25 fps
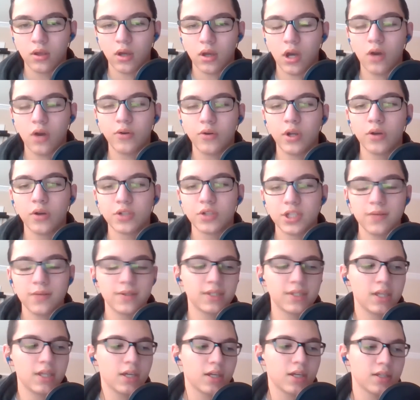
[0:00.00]
Oh no, she
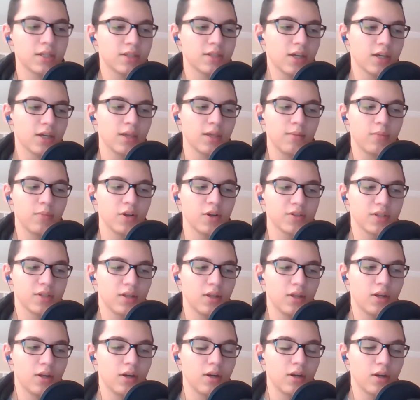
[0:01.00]
was the Kentucky person.
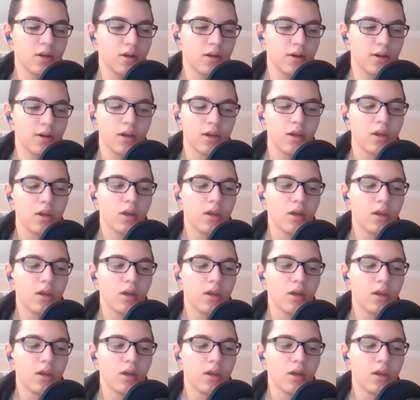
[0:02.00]
No, no, no, no.